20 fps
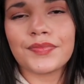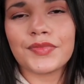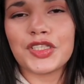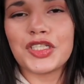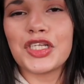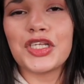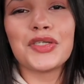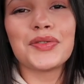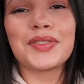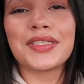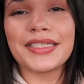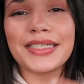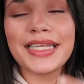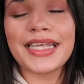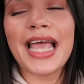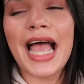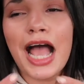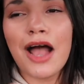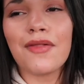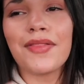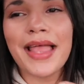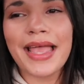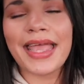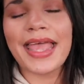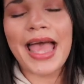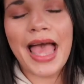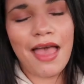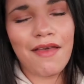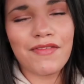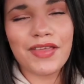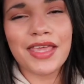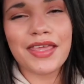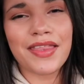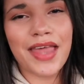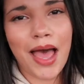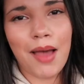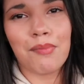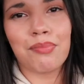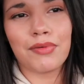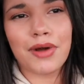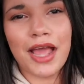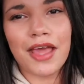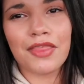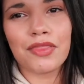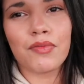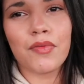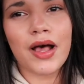do you see how like heavy that breath